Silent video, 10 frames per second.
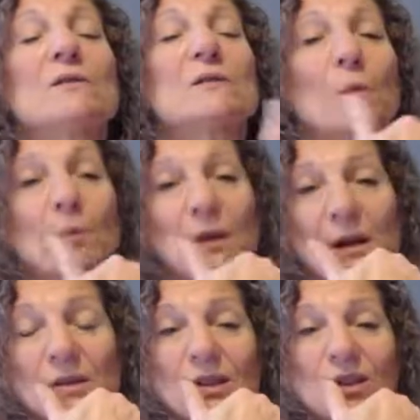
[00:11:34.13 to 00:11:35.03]
someone
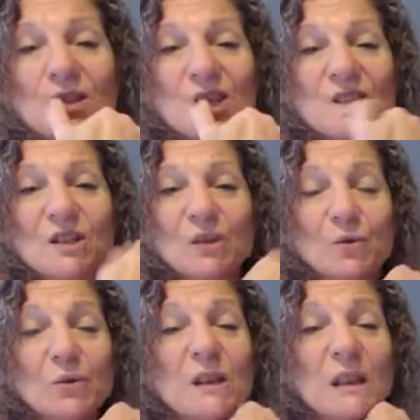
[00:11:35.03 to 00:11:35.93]
out there that doesn't
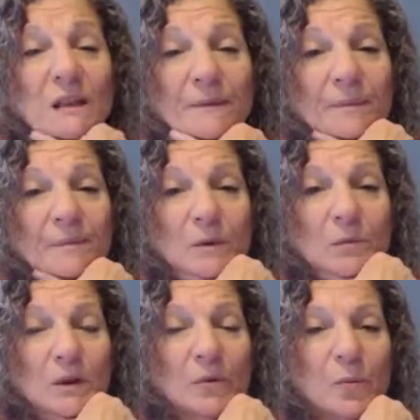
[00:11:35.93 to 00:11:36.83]
agree
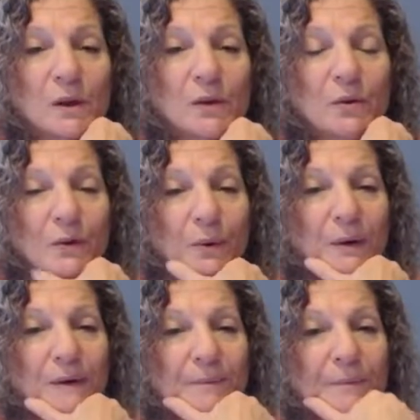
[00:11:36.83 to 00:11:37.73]
with what you're
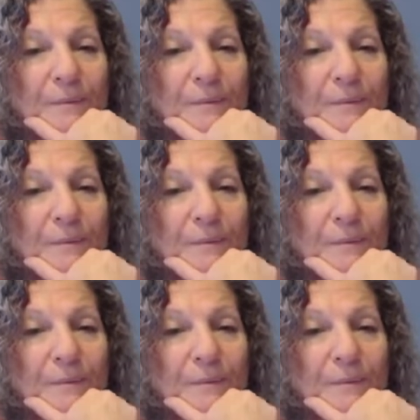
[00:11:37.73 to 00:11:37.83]
doing.